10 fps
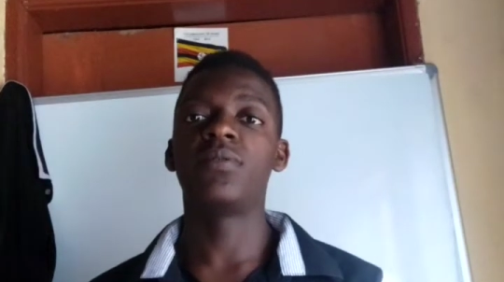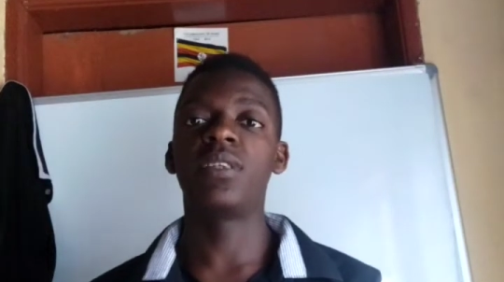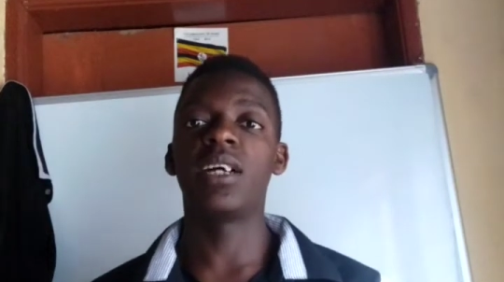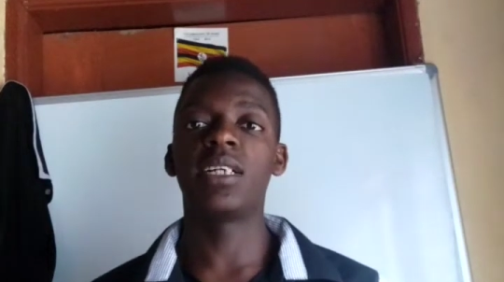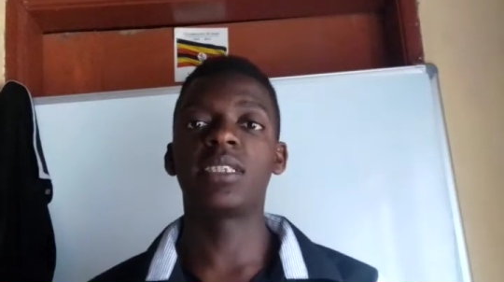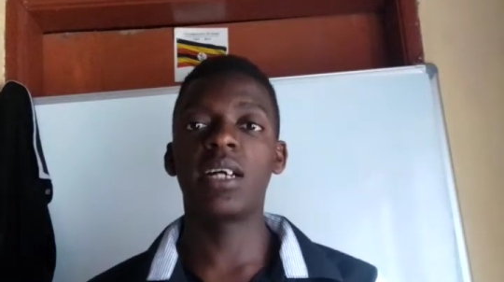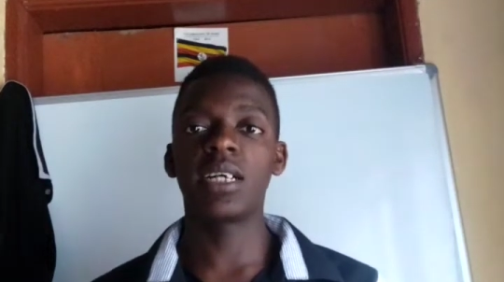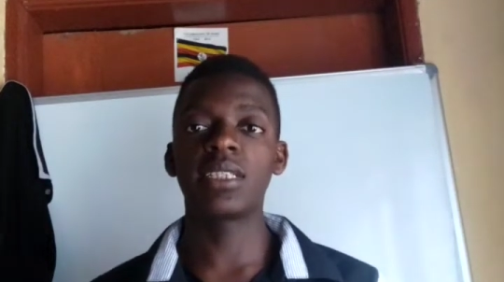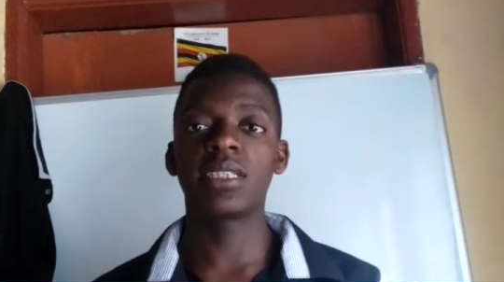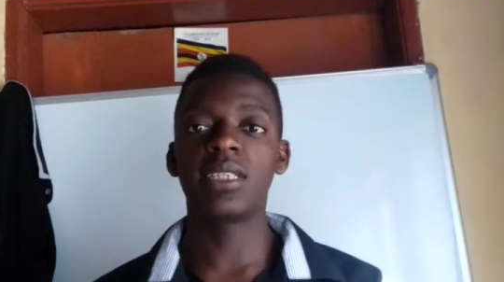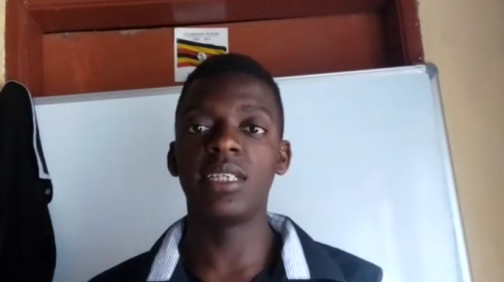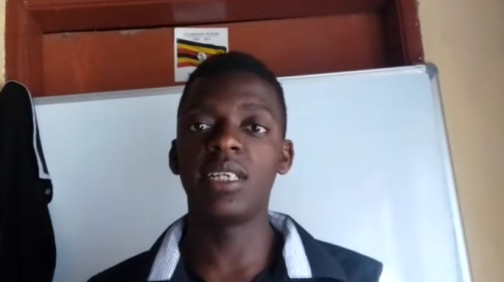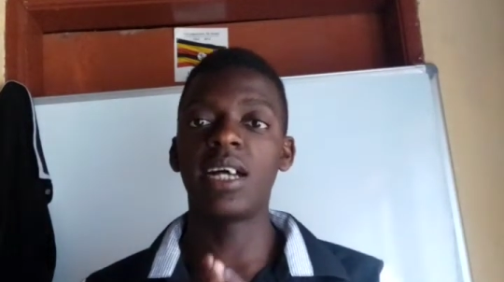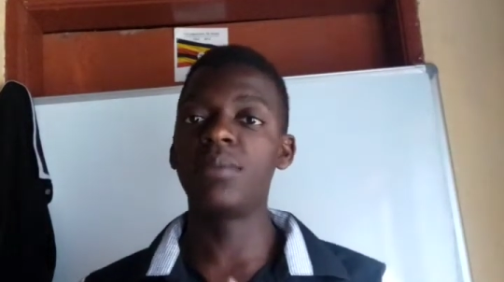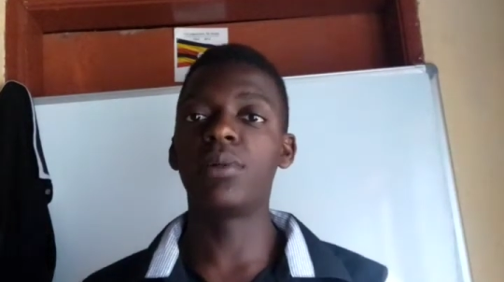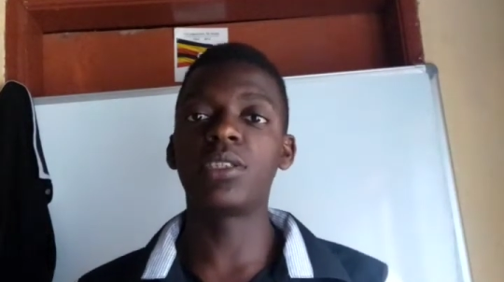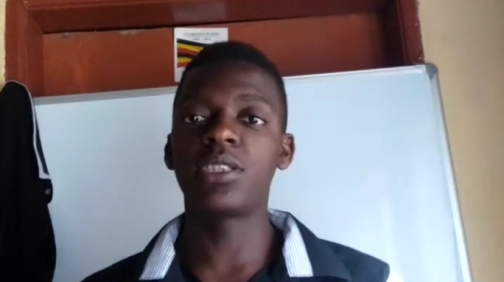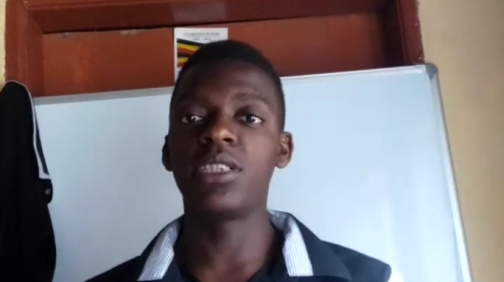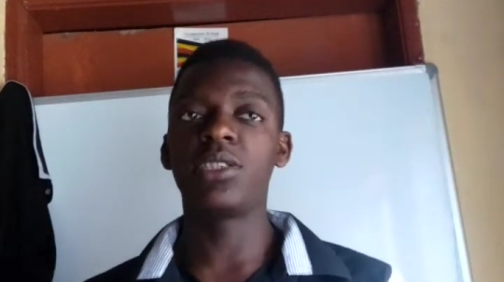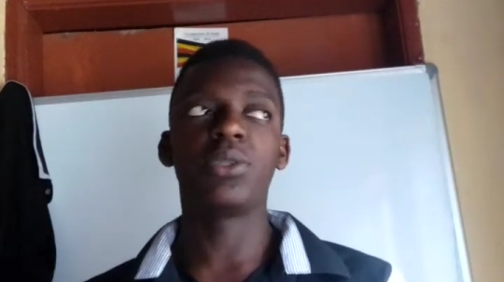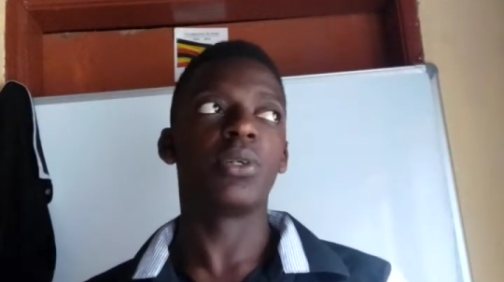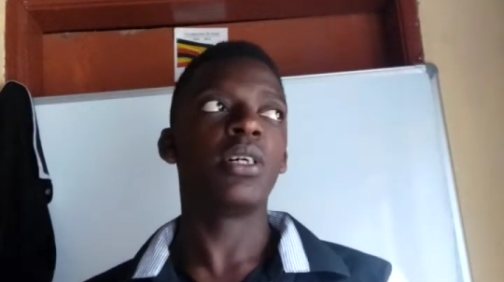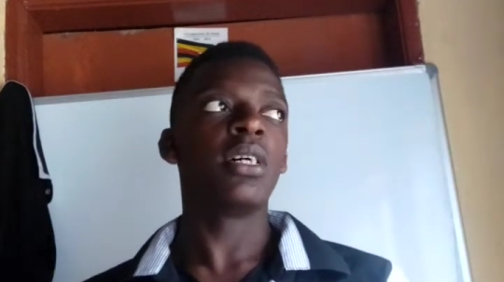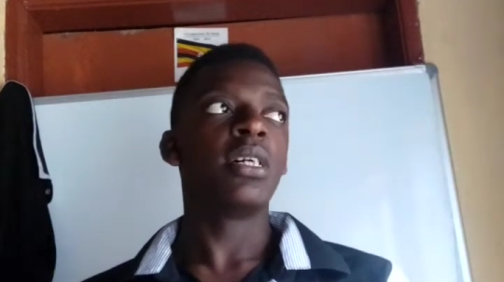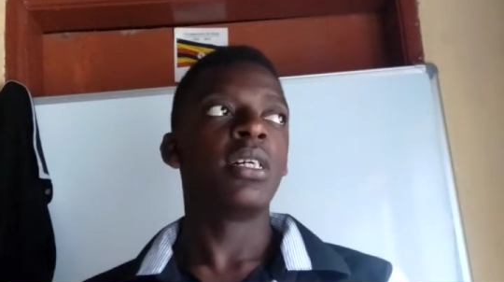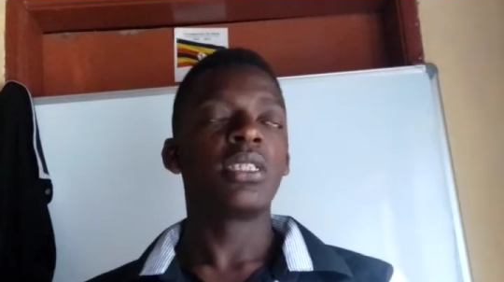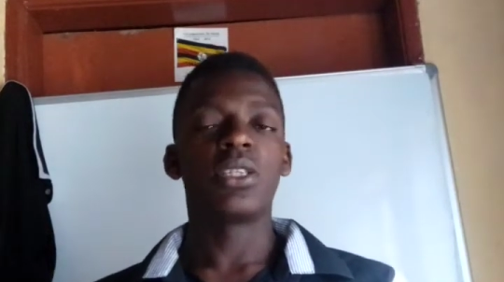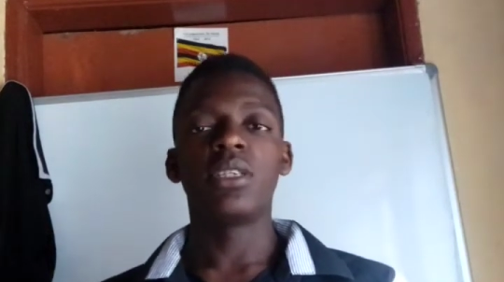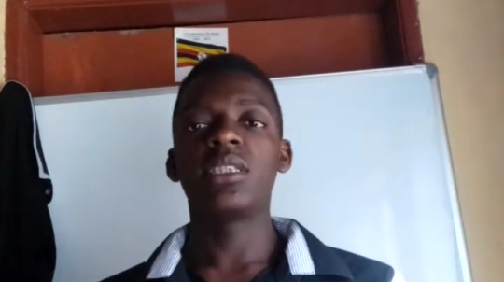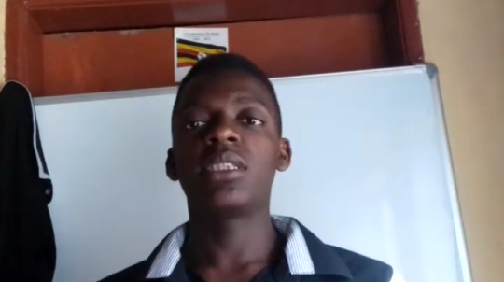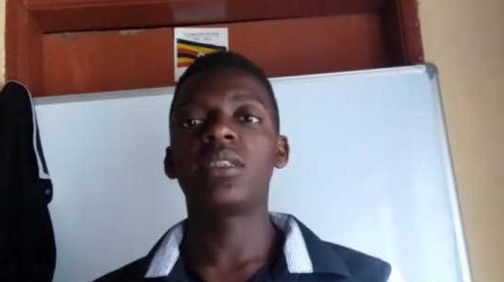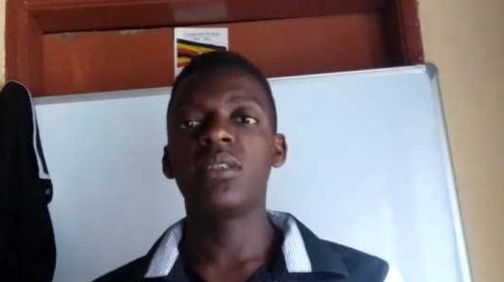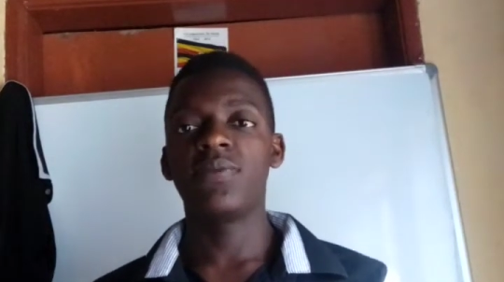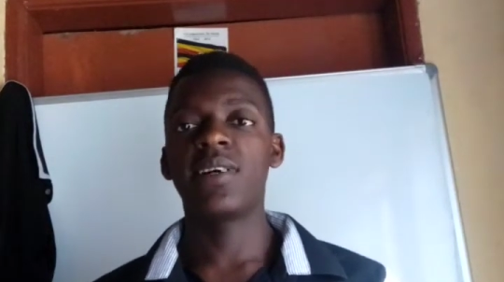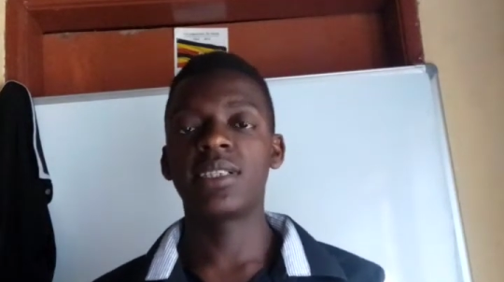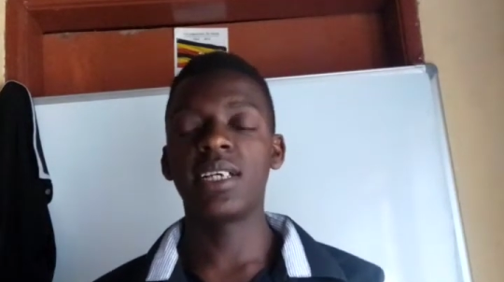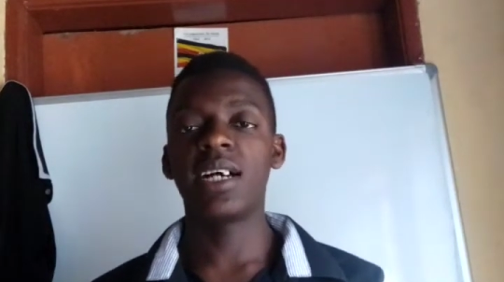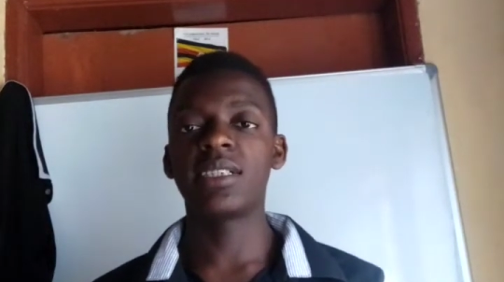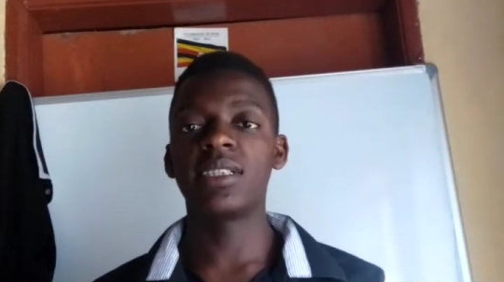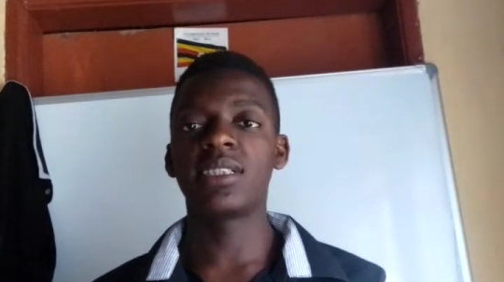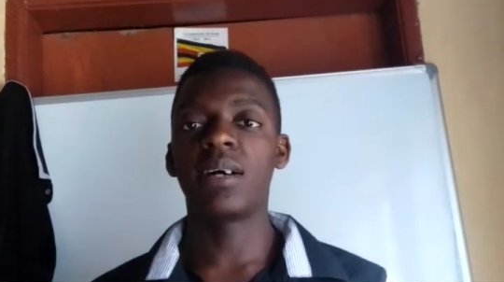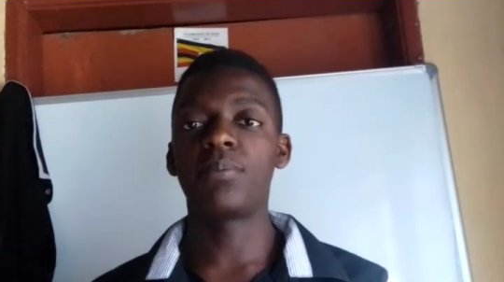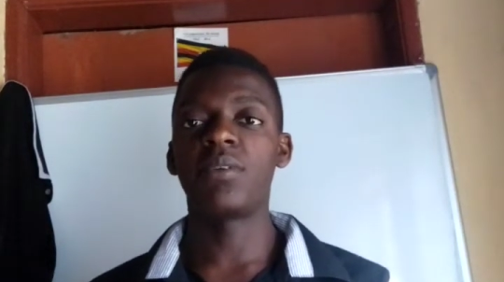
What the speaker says: the tags in adipose tissue. So these fatty acids are